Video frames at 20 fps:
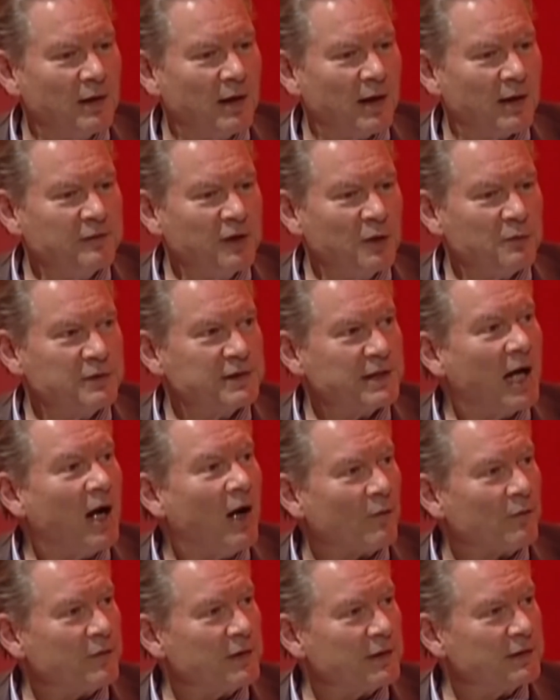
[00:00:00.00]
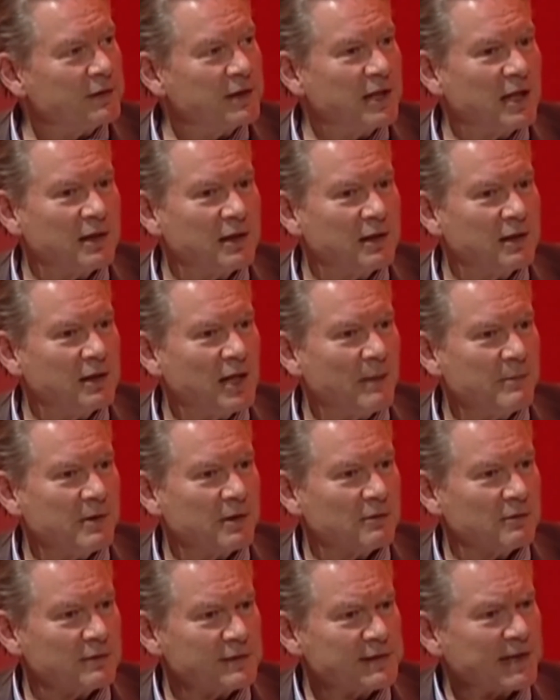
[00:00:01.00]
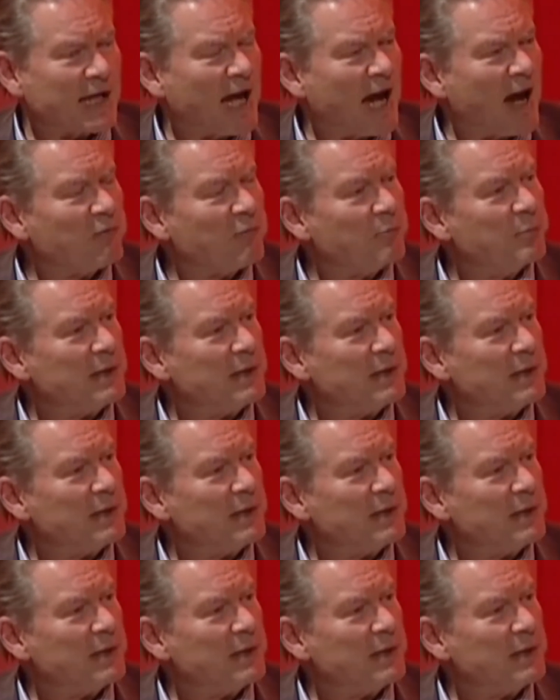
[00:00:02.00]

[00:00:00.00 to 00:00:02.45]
have no doubt that chemicals have